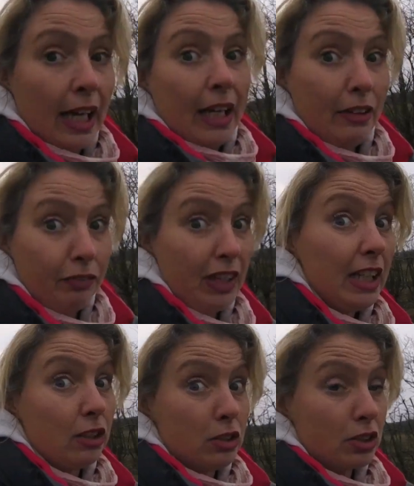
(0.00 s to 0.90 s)
It
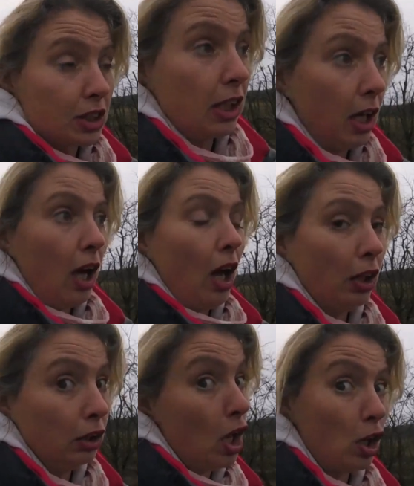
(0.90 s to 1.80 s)
feels a
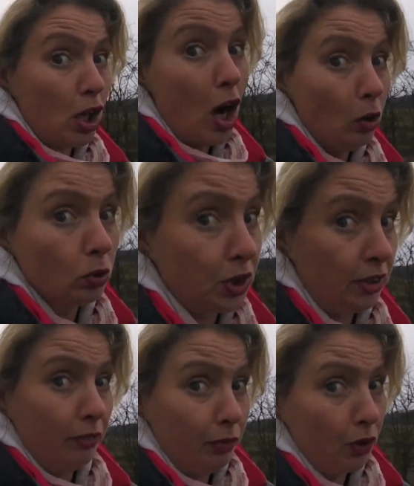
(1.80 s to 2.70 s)
lot colder
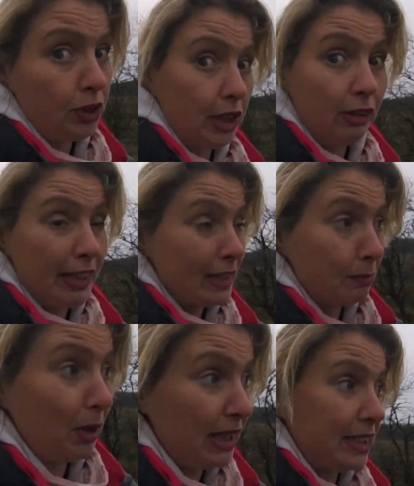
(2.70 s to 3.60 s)
than 4 degrees,
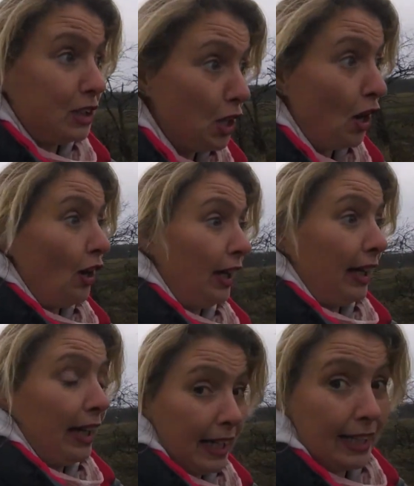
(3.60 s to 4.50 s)
but it's not.
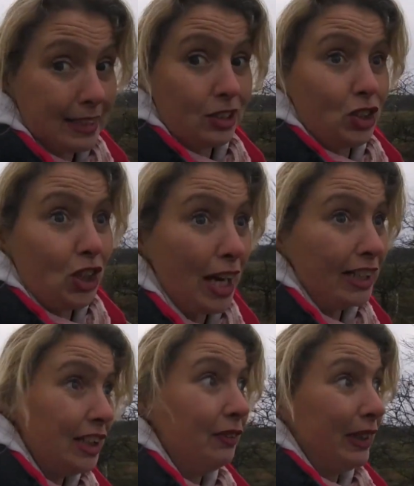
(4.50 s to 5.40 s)
It is
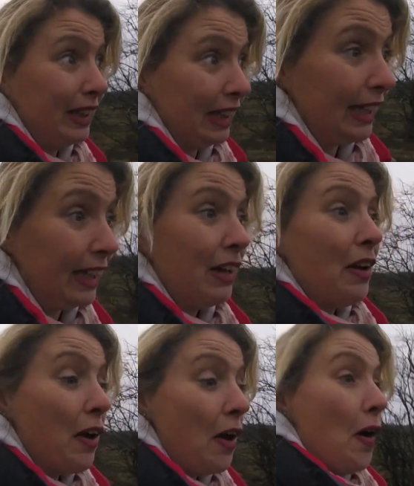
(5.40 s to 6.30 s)
genuinely
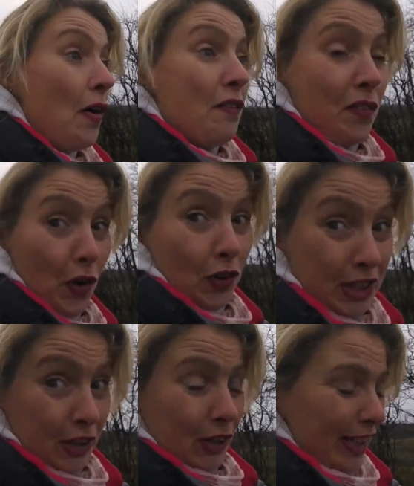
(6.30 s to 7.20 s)
4
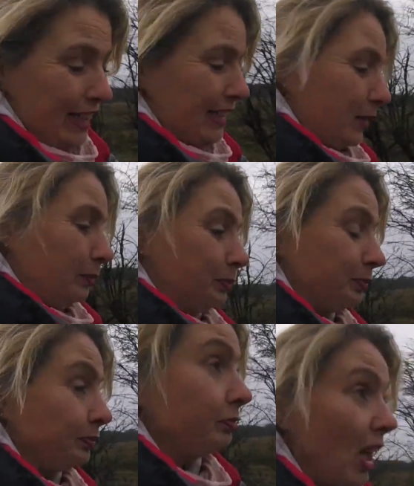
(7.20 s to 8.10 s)
degrees.
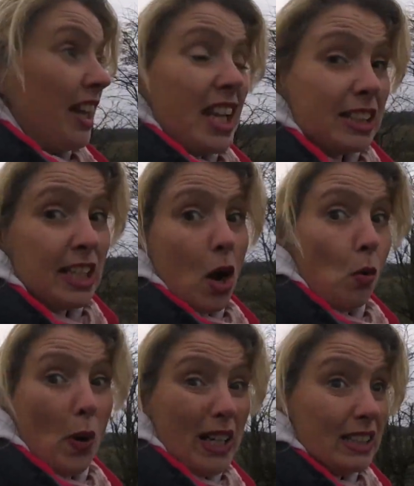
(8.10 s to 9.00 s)
And there's no
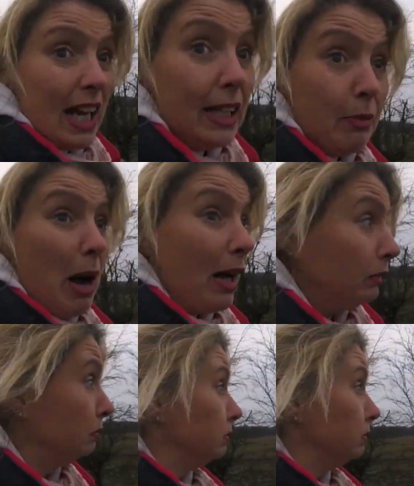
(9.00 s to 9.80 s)
wind anywhere.